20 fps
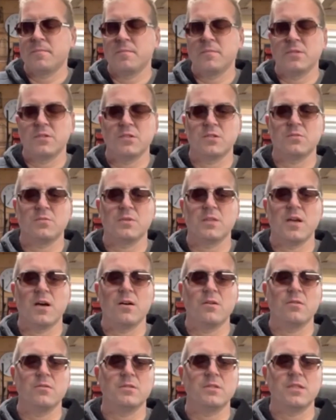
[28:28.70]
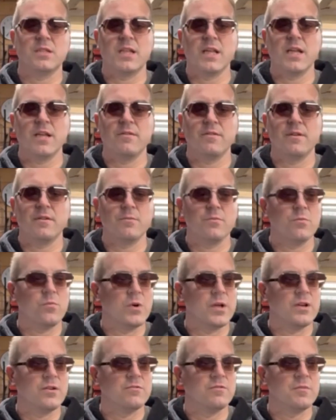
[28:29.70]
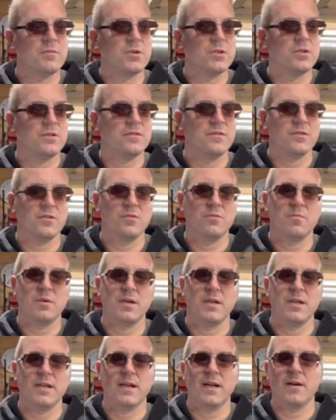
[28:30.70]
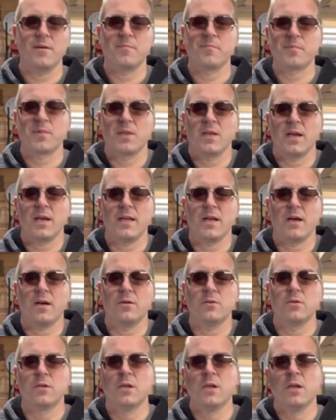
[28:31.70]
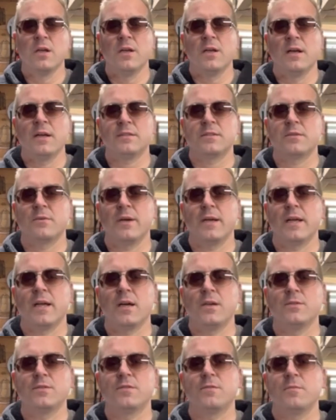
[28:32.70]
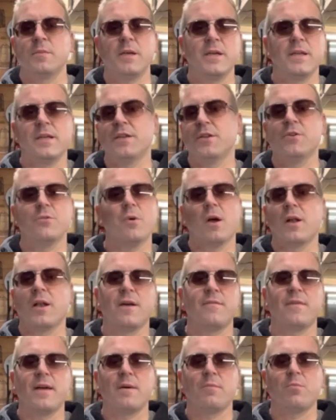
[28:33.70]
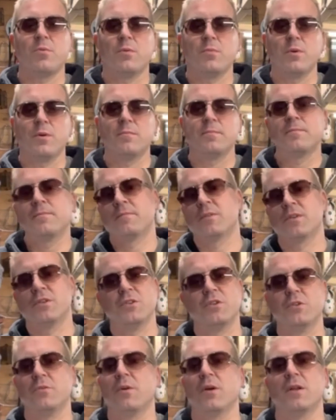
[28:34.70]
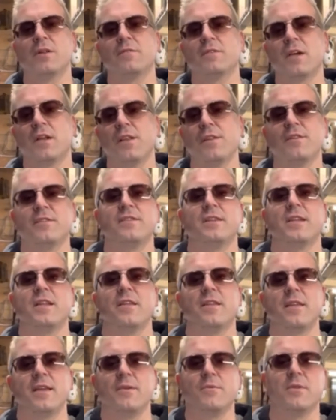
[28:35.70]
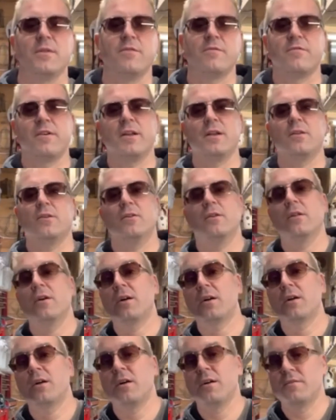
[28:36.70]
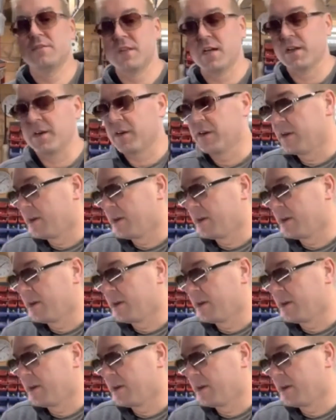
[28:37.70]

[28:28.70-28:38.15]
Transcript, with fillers: just with the whole steering wheel removal, but you know, hey ho, that's the way it goes for me. You won't have that problem because you won't have done the silly thing with a thread lock like I've done.